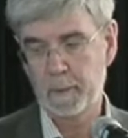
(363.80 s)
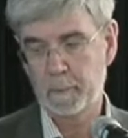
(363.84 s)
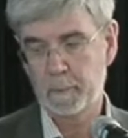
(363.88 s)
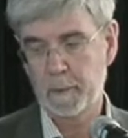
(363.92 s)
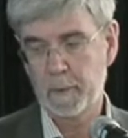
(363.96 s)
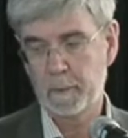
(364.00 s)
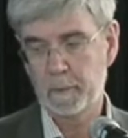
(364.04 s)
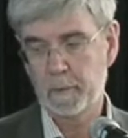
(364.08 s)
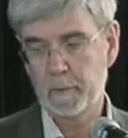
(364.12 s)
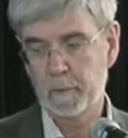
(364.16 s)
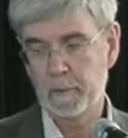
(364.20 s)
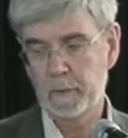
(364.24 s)

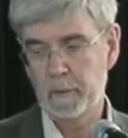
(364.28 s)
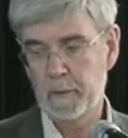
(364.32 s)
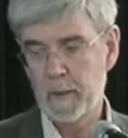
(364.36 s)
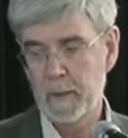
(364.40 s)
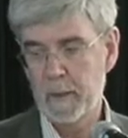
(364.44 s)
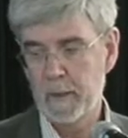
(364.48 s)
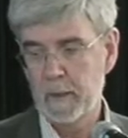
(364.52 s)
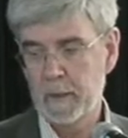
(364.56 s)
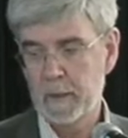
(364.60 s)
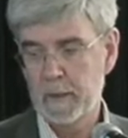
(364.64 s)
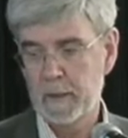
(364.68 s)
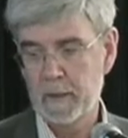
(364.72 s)
people,
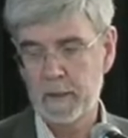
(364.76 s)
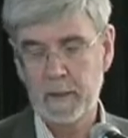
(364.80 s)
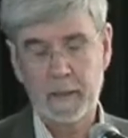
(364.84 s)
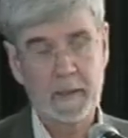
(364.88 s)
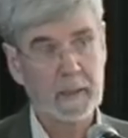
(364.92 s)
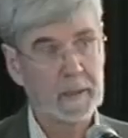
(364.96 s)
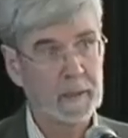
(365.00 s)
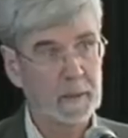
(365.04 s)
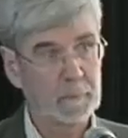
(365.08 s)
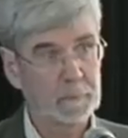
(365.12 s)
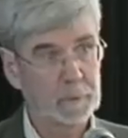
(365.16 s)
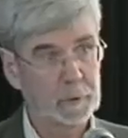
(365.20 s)

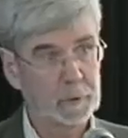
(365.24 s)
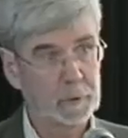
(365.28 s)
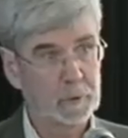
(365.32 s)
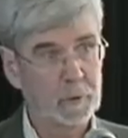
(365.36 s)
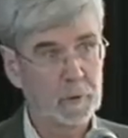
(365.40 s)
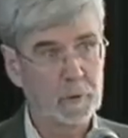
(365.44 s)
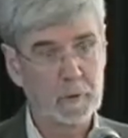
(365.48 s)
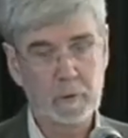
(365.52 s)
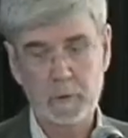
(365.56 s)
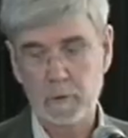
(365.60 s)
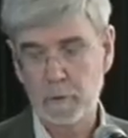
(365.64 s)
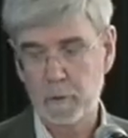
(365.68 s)
and I'm
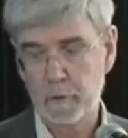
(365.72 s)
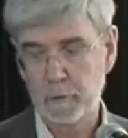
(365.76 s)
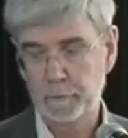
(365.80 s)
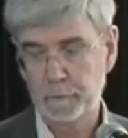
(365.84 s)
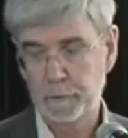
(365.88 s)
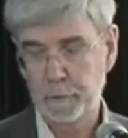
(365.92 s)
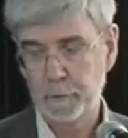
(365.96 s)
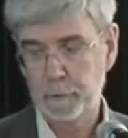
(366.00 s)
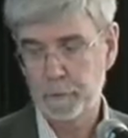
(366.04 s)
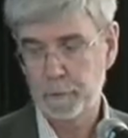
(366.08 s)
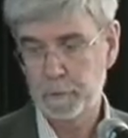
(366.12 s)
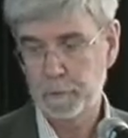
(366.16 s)
sure all
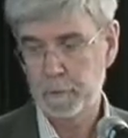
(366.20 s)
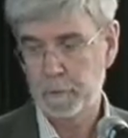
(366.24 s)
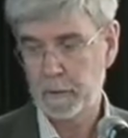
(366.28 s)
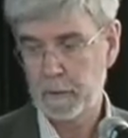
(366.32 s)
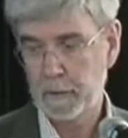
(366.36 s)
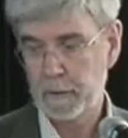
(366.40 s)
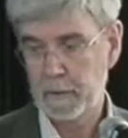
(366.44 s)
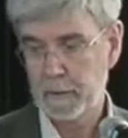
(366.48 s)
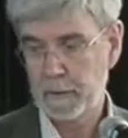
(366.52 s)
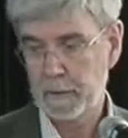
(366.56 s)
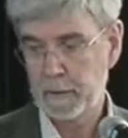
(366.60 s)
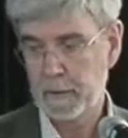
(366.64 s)
of you could
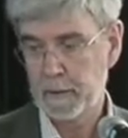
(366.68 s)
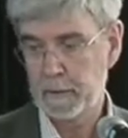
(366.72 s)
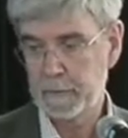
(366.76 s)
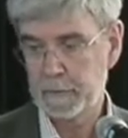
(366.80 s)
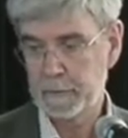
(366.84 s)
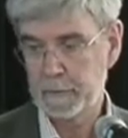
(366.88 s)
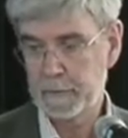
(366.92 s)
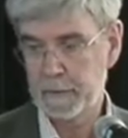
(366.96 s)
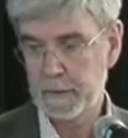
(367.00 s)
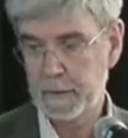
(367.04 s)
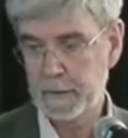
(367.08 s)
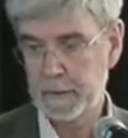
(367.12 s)

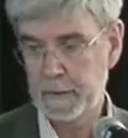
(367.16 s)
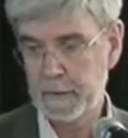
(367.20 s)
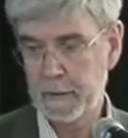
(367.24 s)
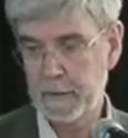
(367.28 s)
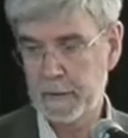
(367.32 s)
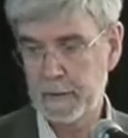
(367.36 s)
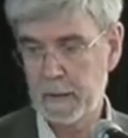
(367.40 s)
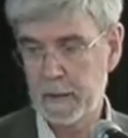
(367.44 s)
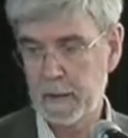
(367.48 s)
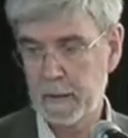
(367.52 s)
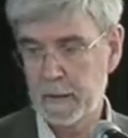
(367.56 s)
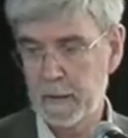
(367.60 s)
understand
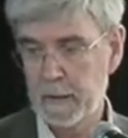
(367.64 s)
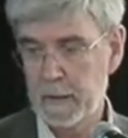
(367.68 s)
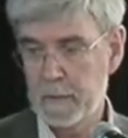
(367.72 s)
that.